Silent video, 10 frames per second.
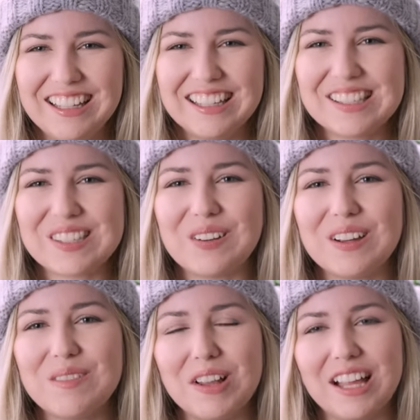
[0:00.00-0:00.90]
So
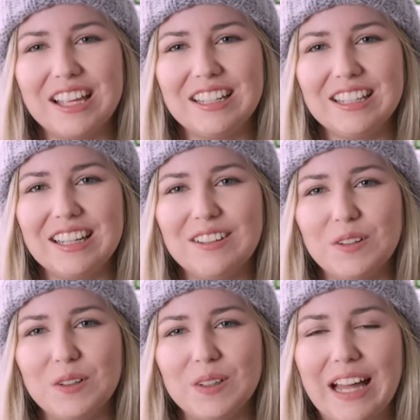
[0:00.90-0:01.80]
it, it, it
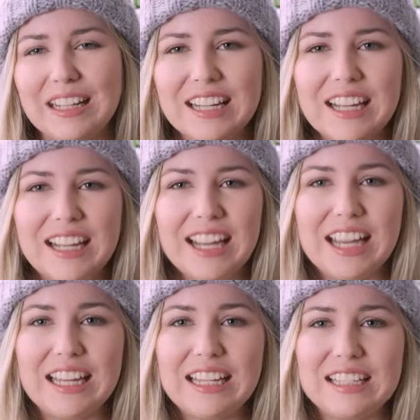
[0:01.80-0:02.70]
grew a lot,
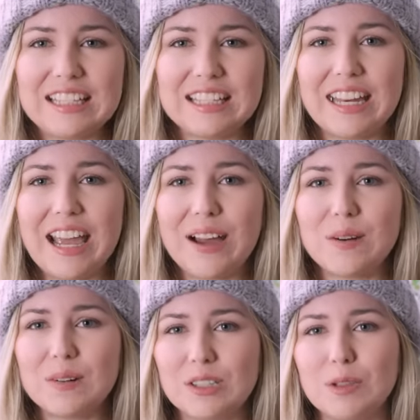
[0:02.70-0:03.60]
and
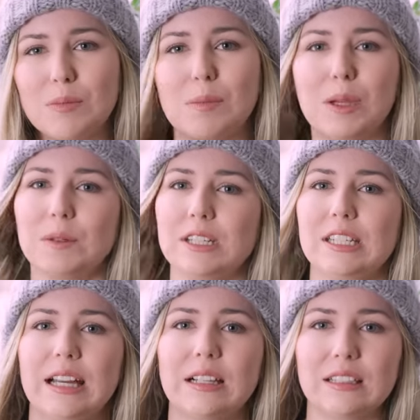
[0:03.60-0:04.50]
now you may be able to
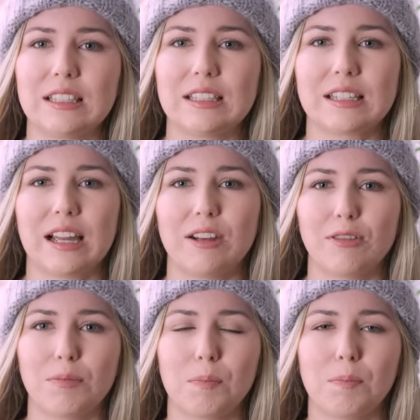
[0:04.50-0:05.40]
tell it's kind
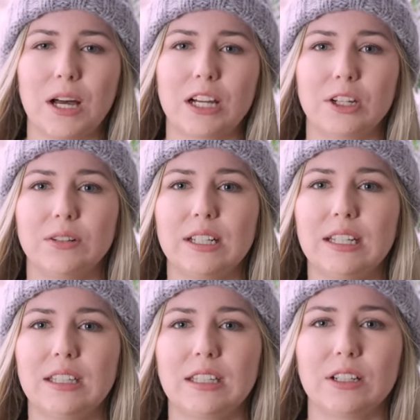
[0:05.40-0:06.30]
of
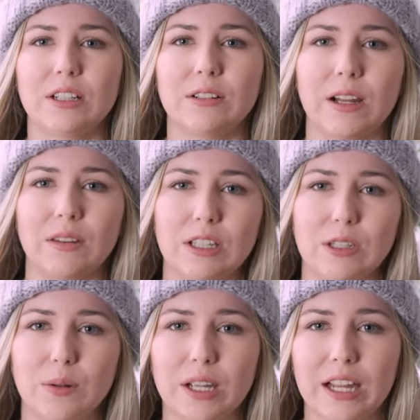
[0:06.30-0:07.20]
puckery here around the
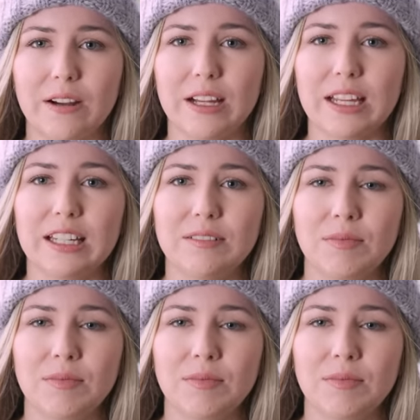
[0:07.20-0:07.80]
yoke area.